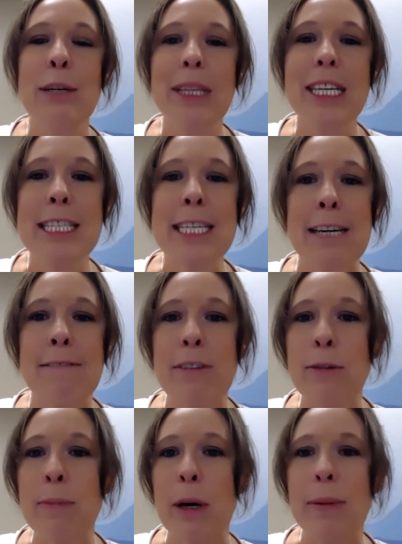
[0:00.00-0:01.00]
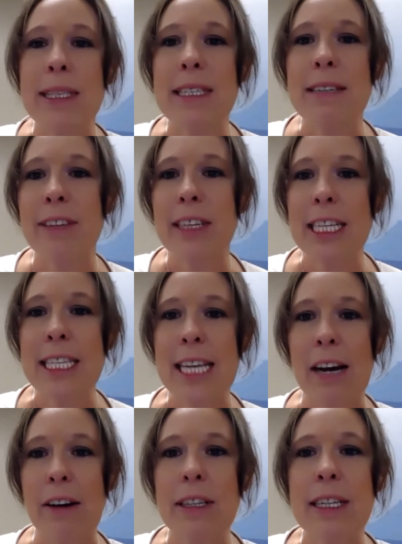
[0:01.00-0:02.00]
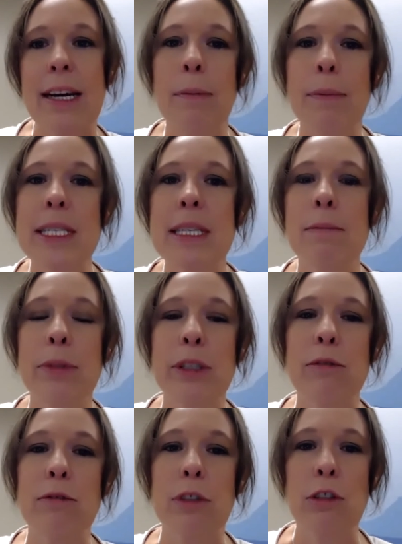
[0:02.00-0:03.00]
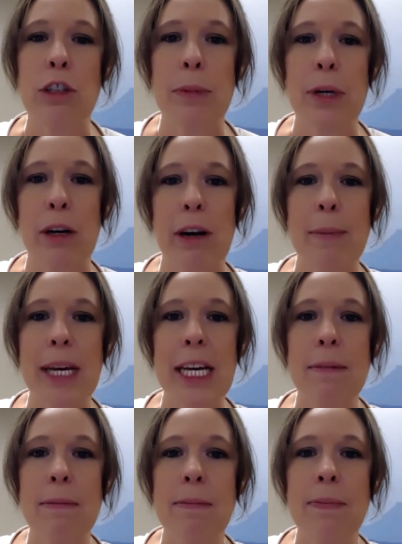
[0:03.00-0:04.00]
Please take a few moments to fill this out to help us improve future programming.